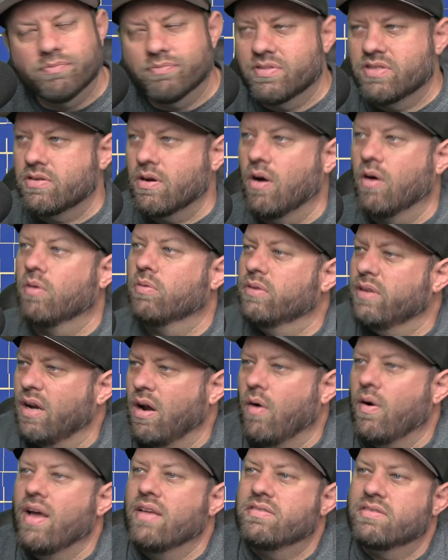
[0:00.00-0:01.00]
So, you
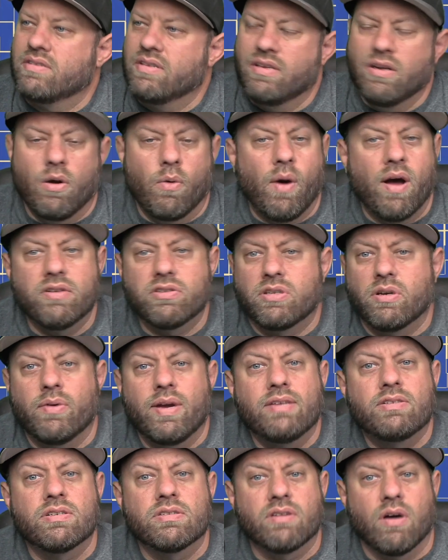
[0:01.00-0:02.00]
know, it's, you know what, to
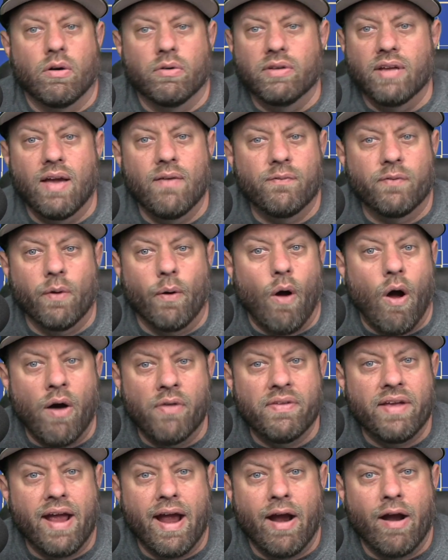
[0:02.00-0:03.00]
each his own. If you're
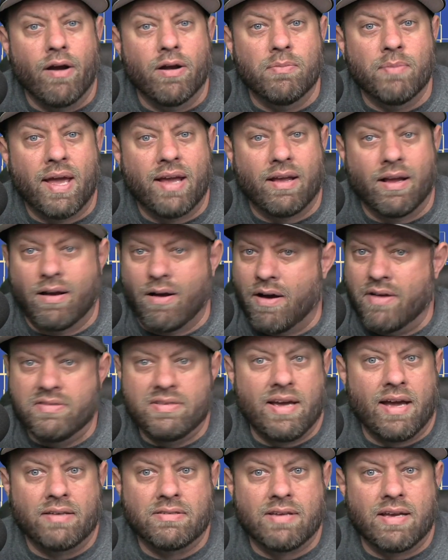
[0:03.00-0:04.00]
on the air and making
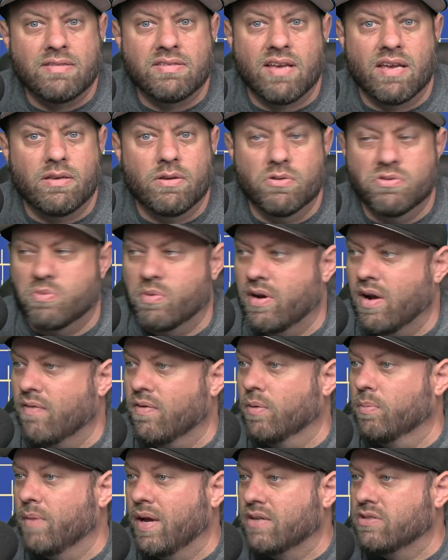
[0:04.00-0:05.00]
contacts, I say use
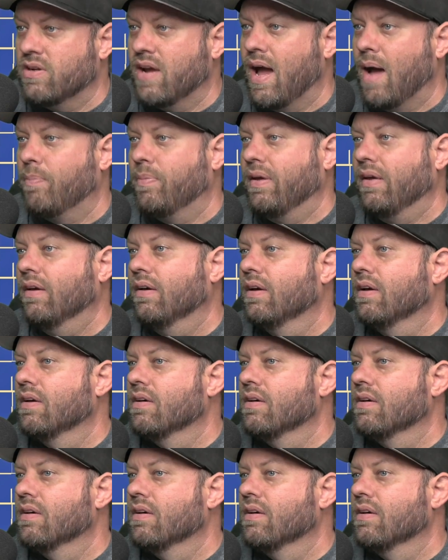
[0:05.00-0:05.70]
whatever makes you happy.